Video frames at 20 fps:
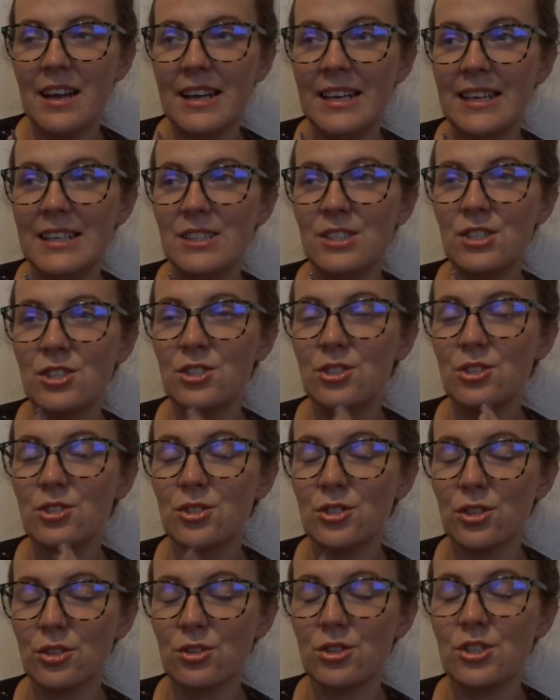It's
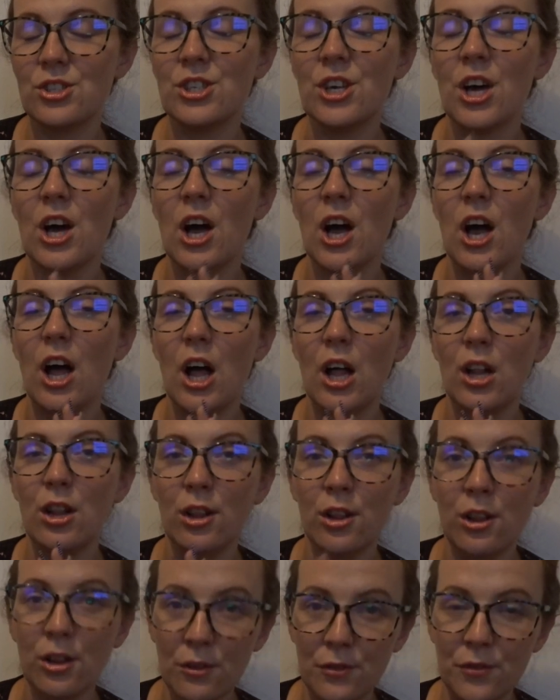such a
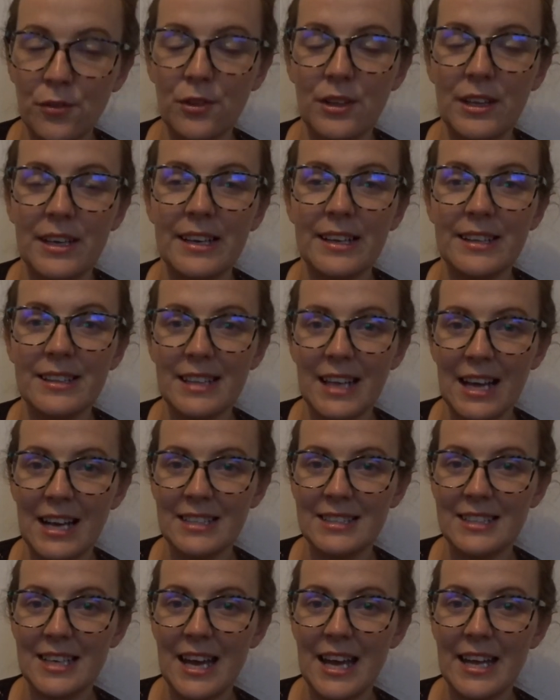lovely
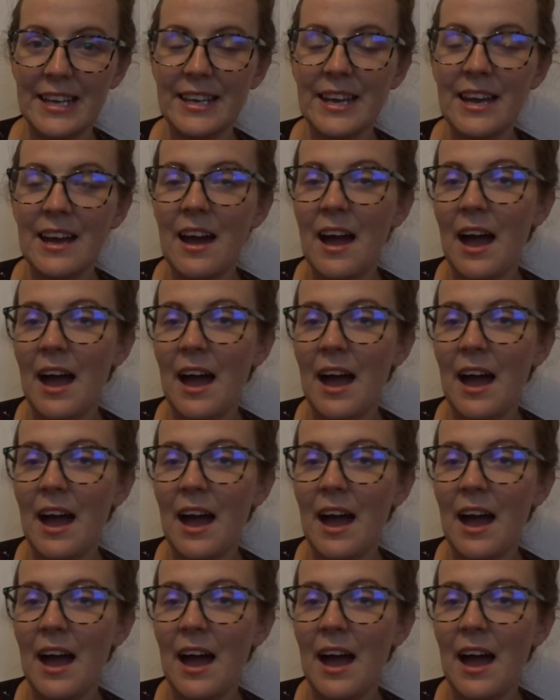latte.